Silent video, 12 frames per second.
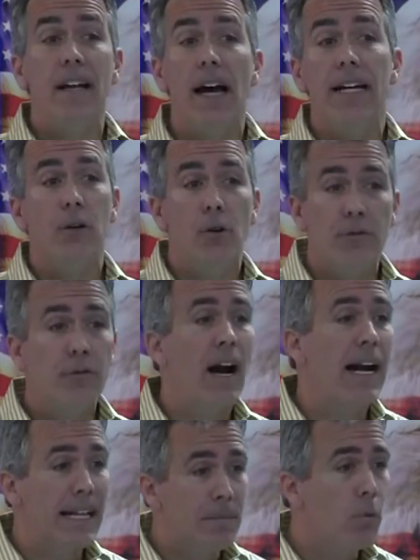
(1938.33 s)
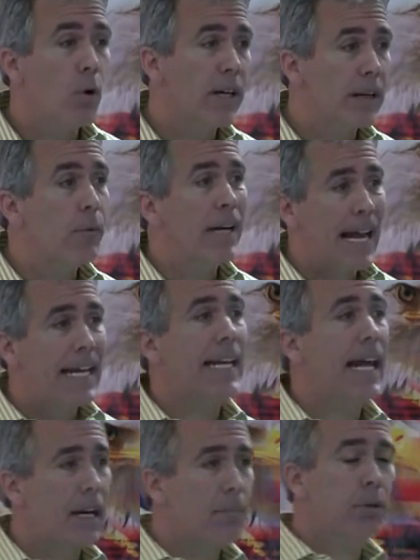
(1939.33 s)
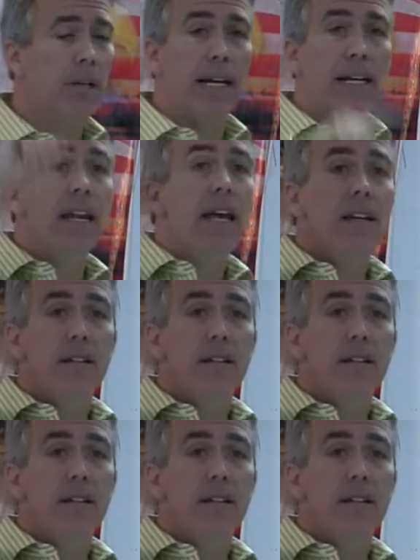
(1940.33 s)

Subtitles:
night or Friday morning when I get on a plane